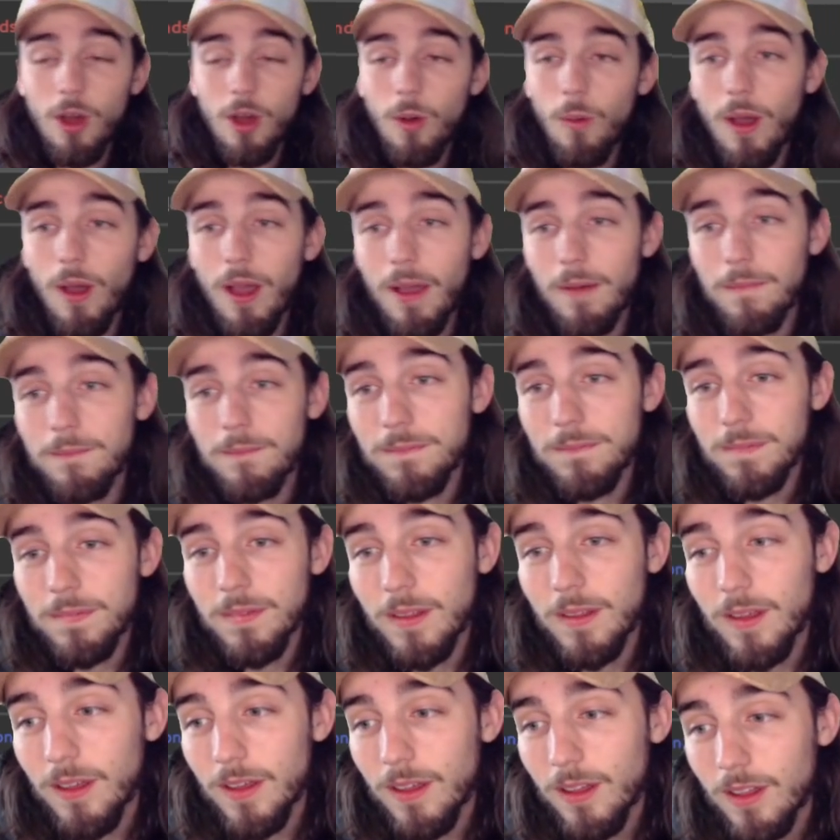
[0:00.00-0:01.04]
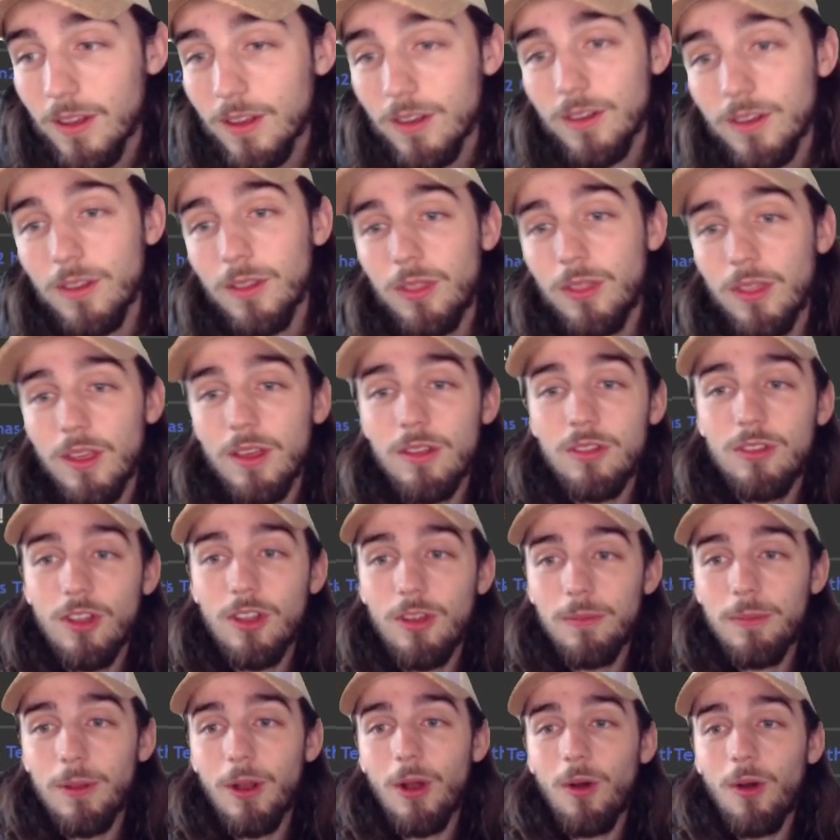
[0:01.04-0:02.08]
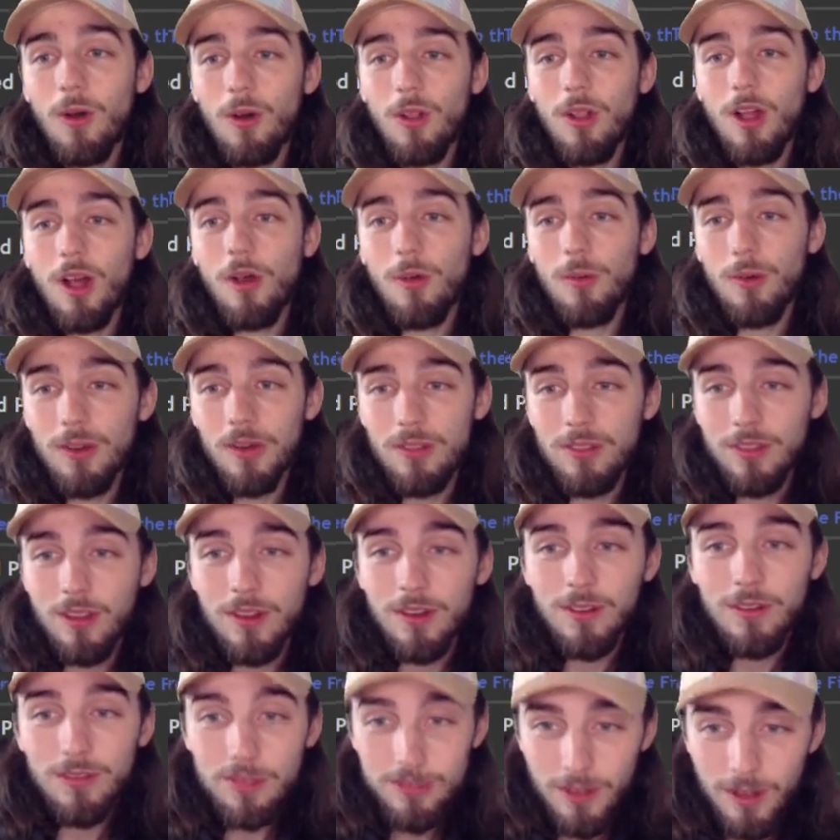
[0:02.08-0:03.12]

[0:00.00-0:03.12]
what? Things could have been a whole lot worse here.